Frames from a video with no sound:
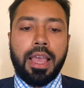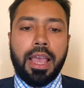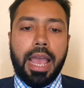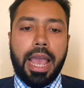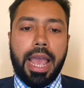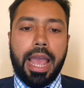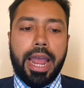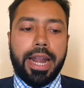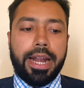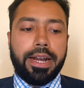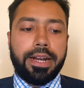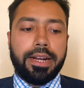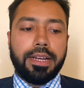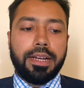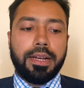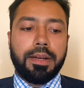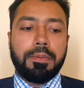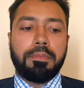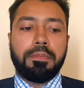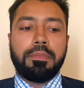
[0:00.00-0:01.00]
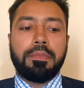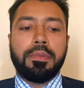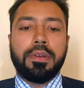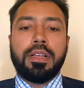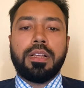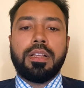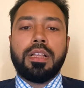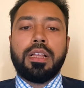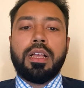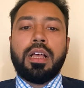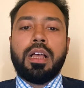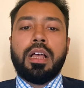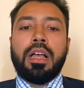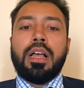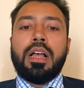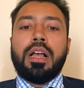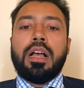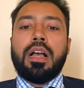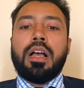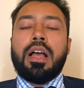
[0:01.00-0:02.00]
And at
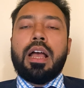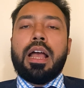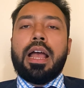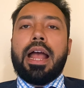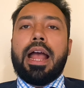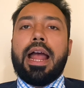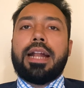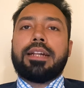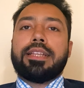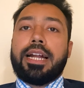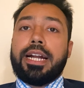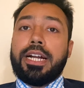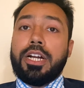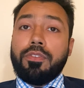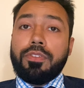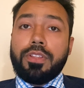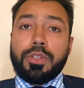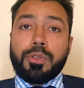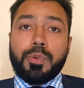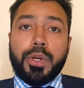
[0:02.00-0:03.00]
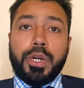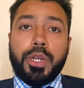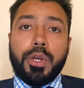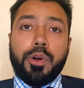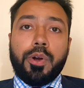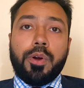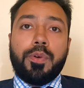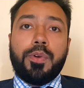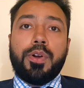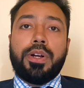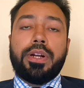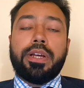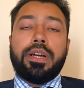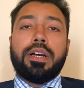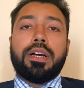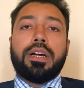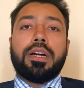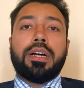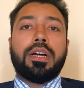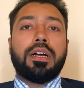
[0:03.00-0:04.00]
the end of this video, I
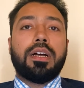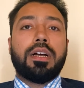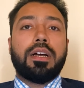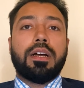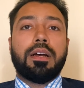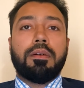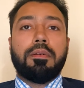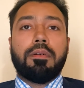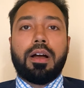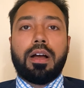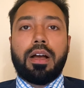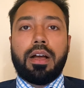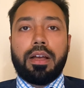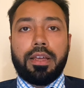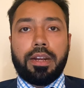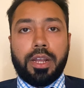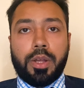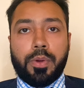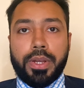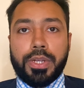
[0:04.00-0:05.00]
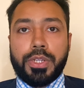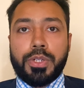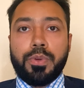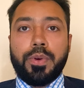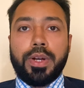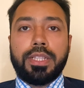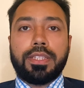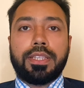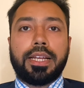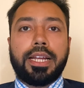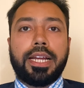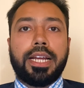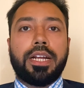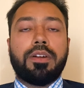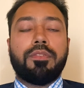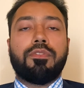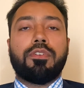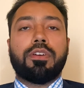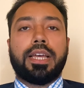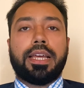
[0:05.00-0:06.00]
would request you once
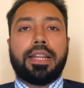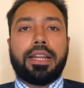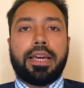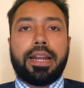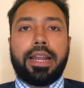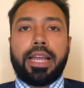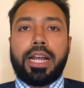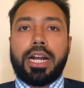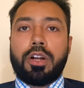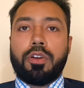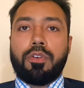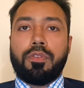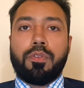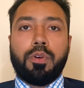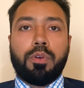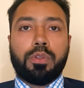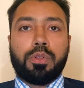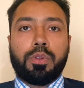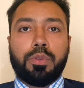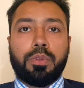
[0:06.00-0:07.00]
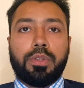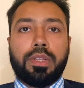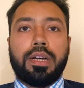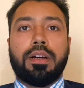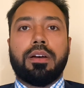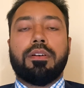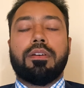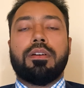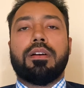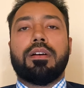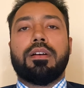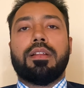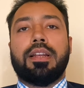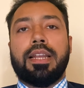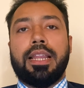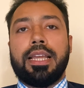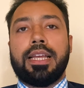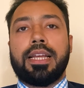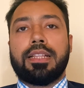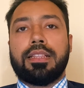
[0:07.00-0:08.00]
again for the NRI cutoff, go through the
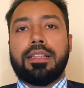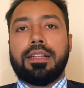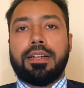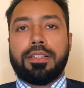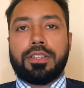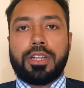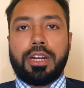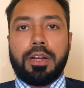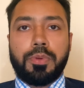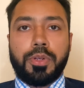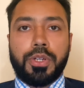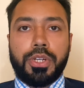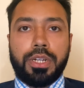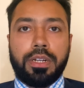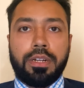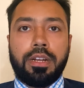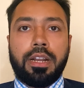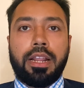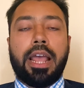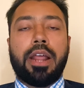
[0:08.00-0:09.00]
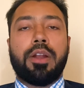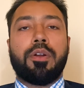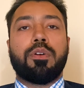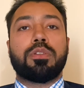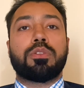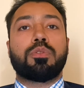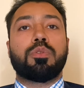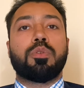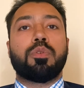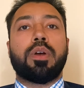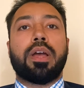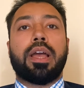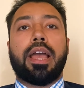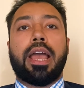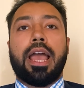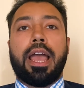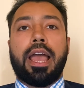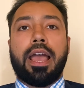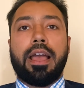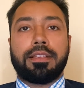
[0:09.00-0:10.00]
link in the description, and also
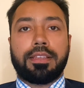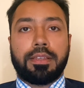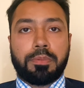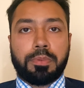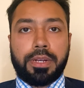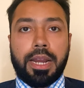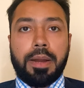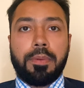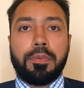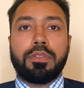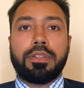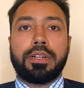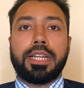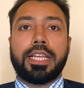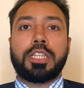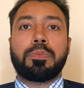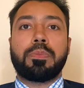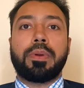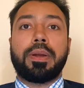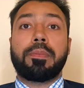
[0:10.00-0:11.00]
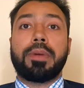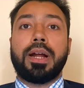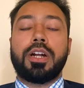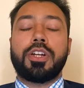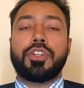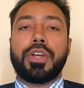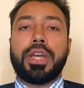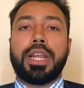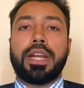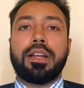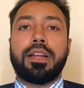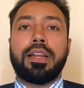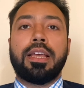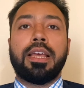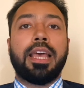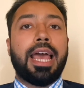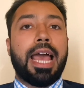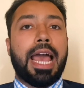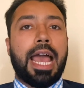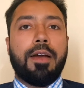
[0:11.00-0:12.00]
subscribe to the Test Prep Card channel.
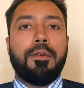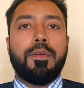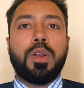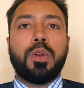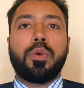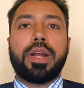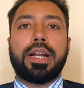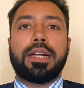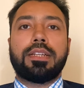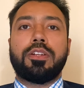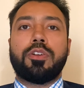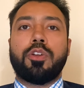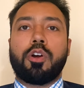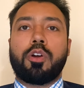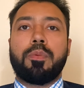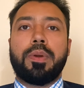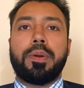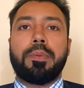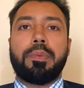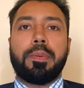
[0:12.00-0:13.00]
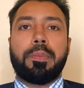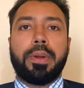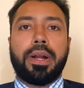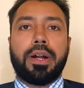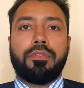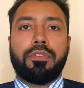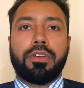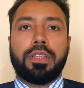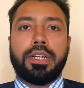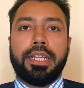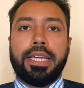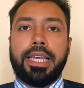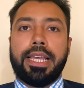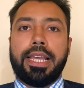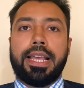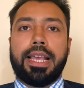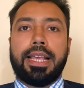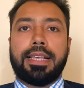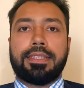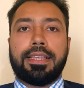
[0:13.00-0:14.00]
Have a look at the document prepared for the
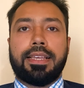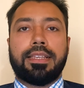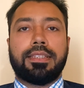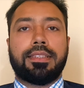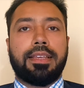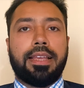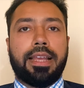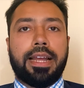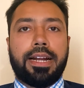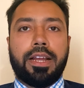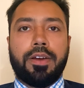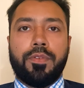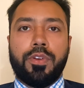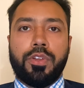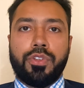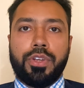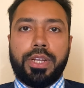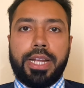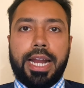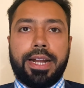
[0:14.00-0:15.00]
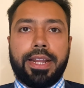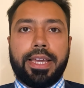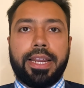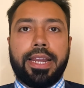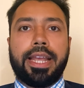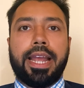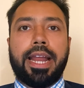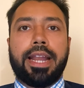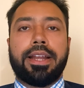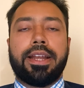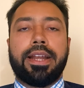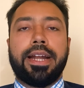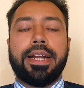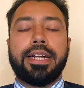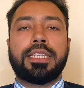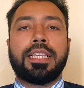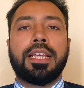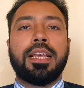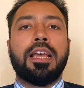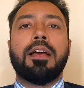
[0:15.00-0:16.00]
DASA CIWG category
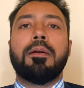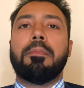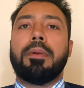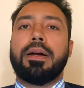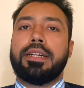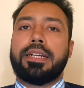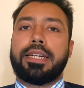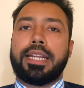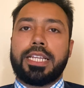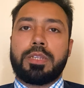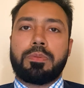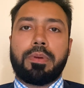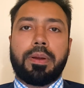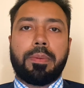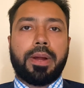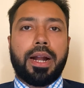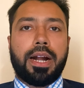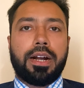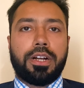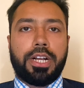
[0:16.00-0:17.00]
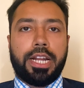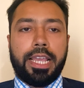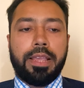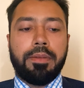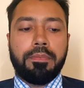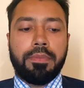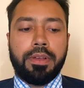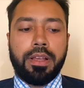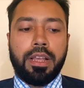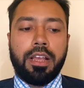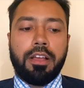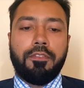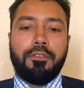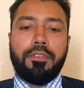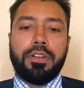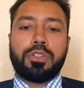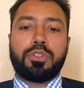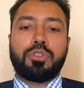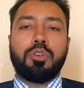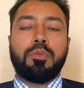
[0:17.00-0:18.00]
candidates by the Test Prep Card team,
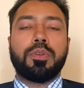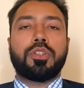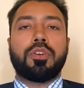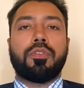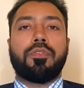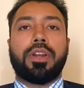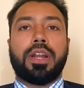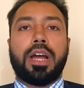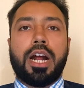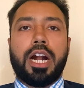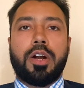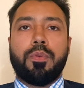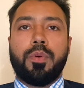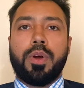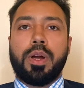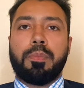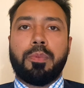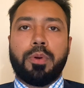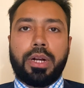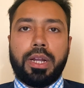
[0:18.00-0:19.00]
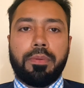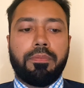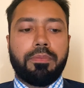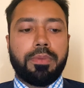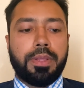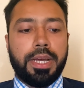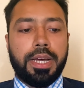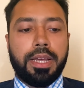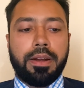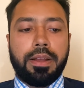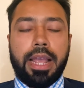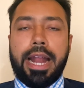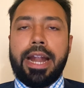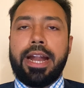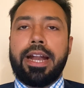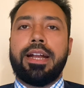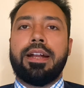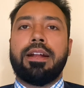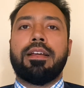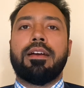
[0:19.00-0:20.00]
with so much of an hard work put up there.
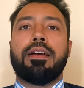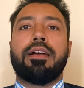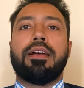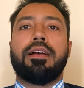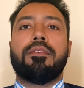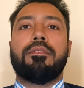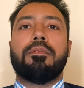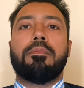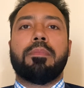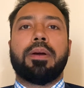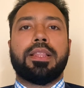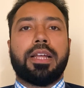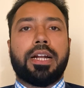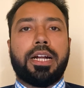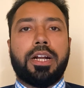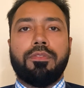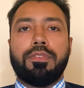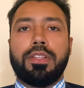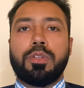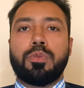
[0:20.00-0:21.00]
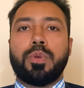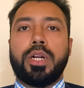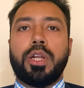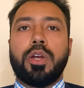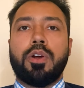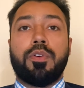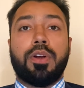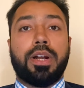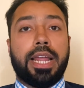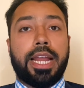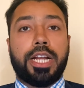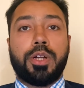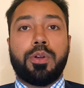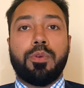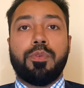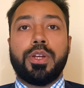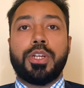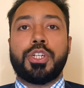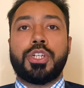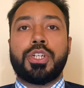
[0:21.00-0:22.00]
And by the end of this video, I would like to
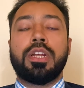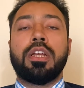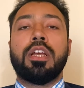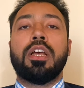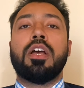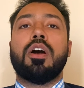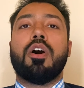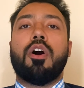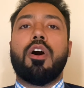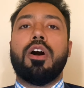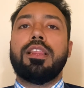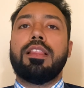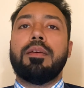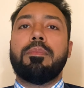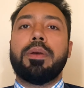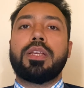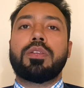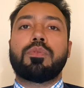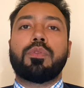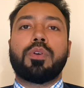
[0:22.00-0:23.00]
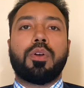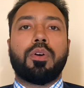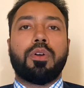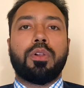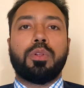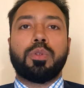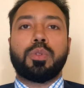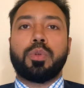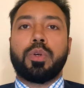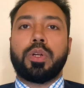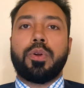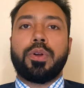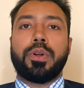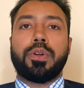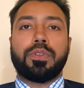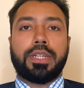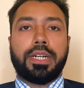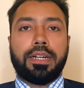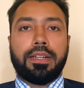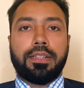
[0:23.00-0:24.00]
wish all the best for all those who are going
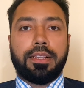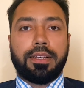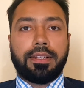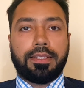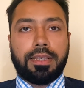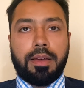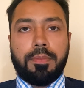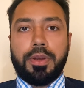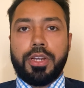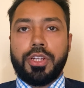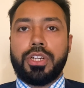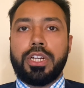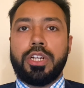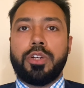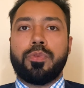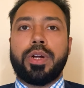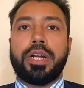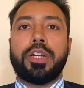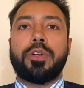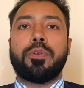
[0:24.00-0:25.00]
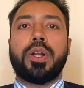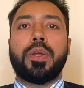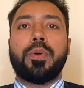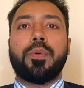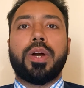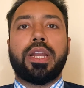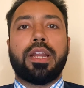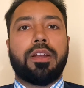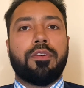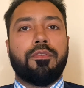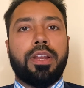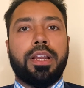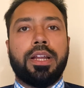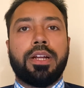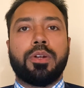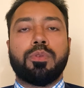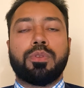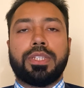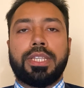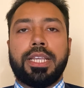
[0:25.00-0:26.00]
to sit in the examination in 2021 and willing
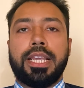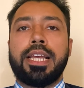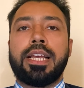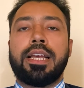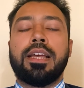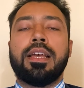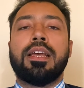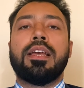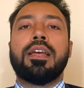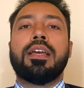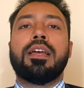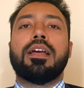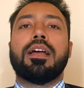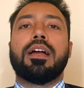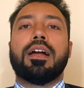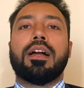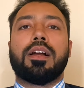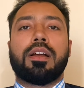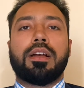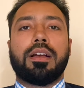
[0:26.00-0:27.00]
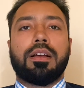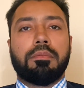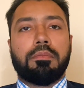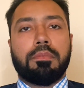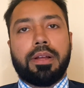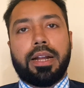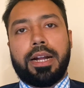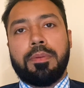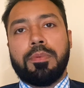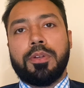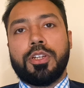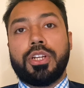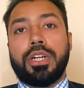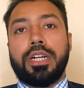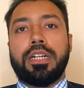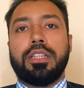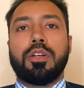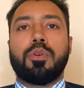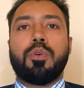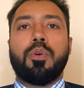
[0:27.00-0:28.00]
to seek admission
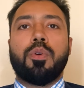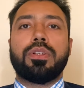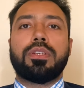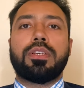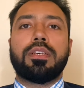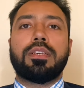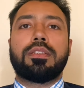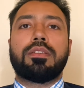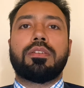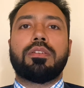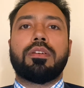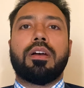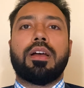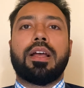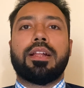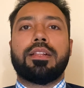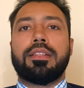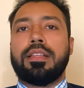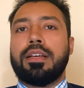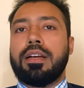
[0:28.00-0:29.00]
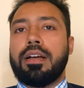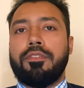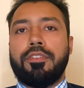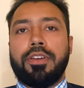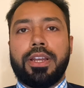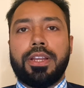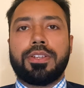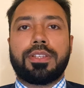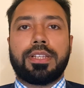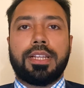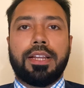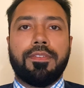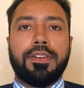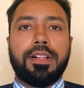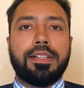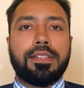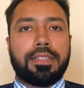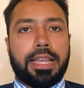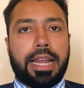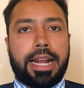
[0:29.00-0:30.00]
in the courses at the various
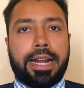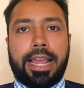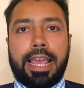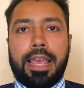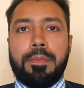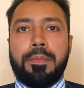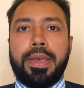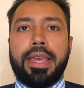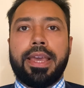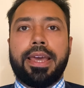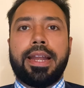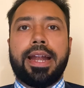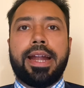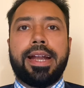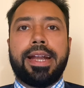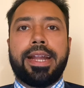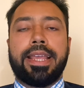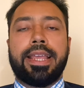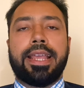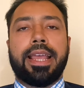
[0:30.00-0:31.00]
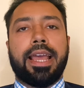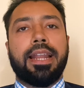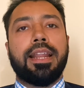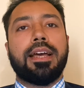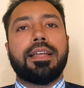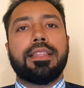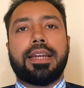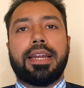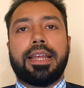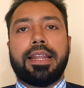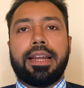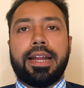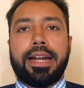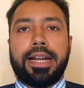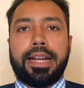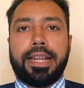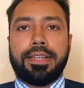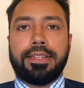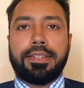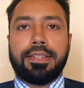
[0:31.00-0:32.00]
levels at MANIT and other
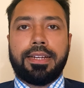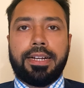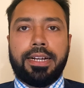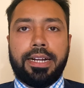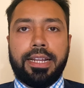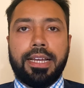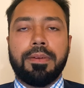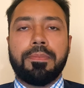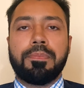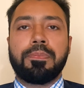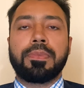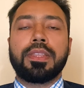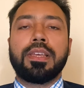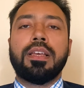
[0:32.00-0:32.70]
NITs in India.